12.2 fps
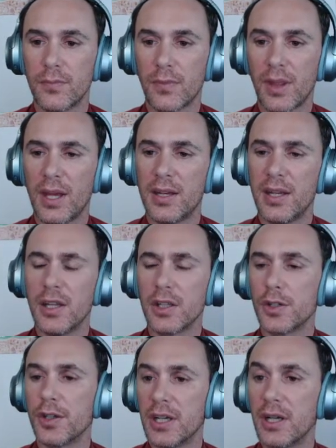And
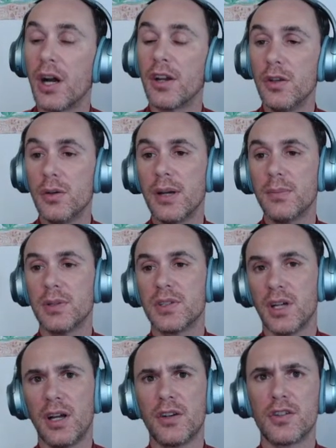Hillary, are you able to
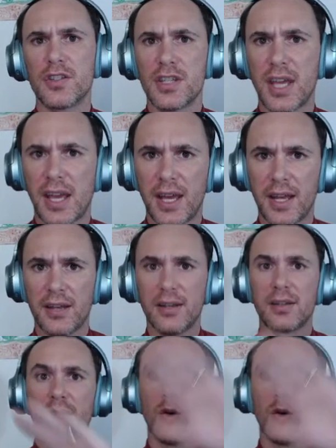understand